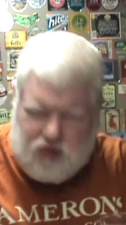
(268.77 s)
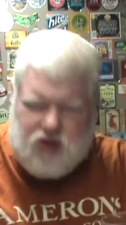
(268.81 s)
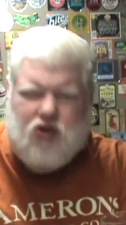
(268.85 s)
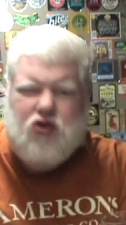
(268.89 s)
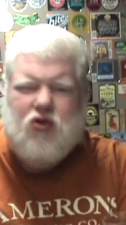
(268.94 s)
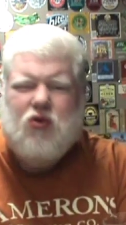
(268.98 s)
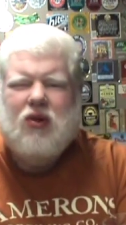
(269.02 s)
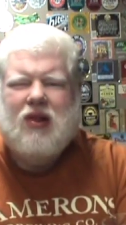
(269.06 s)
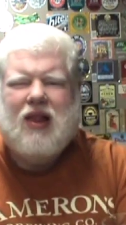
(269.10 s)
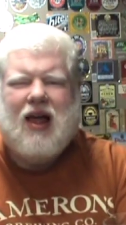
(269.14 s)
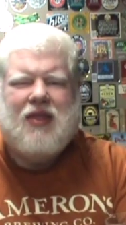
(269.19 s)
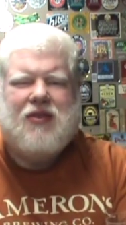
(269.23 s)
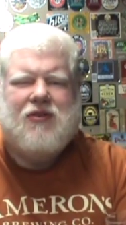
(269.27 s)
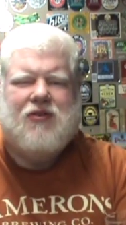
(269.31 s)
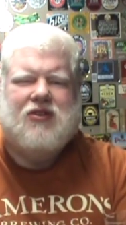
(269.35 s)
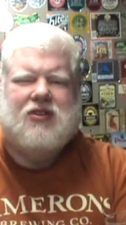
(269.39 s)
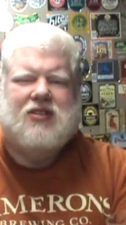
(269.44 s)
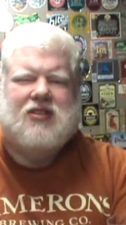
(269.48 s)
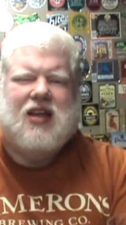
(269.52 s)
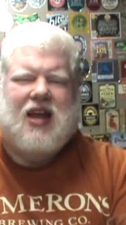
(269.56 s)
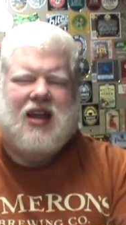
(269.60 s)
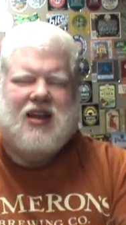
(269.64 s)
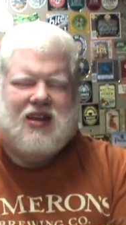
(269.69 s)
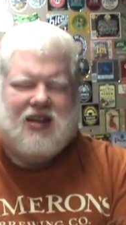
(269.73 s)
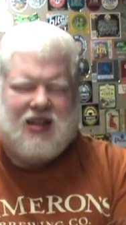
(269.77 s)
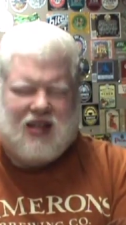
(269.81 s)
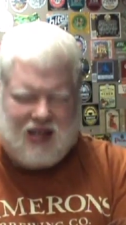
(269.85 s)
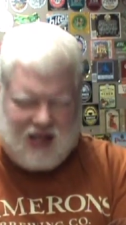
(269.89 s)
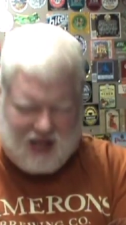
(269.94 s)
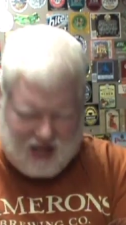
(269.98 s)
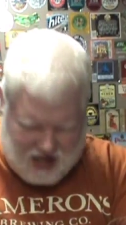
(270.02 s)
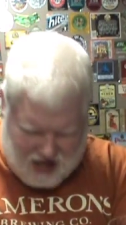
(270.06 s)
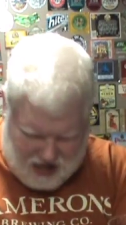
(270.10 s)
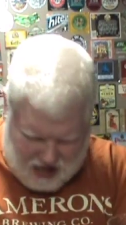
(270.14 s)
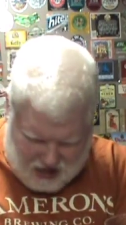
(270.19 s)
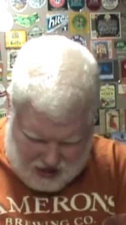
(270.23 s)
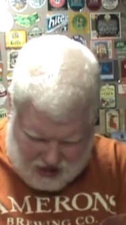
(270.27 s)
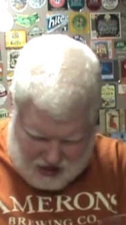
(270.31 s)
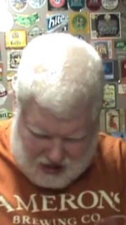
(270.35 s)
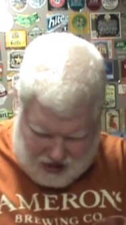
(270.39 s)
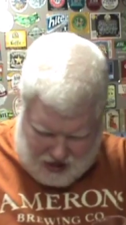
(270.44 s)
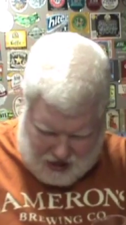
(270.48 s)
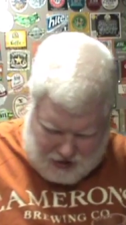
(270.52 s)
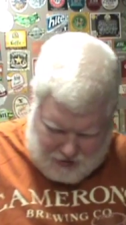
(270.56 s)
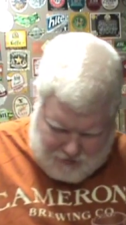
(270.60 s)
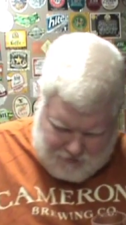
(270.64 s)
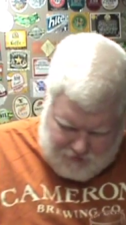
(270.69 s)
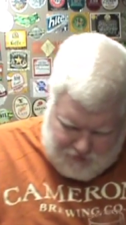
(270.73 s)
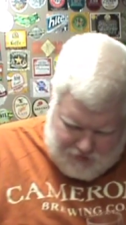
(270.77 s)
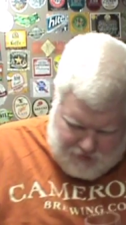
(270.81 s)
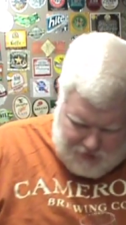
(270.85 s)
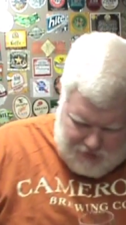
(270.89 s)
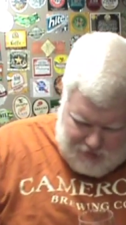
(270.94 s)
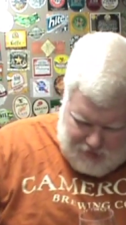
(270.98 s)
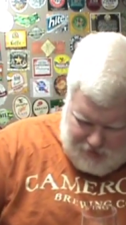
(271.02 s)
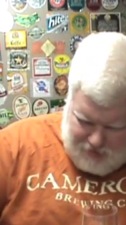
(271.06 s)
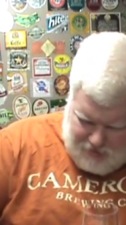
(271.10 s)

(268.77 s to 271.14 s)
new leather scent. Um,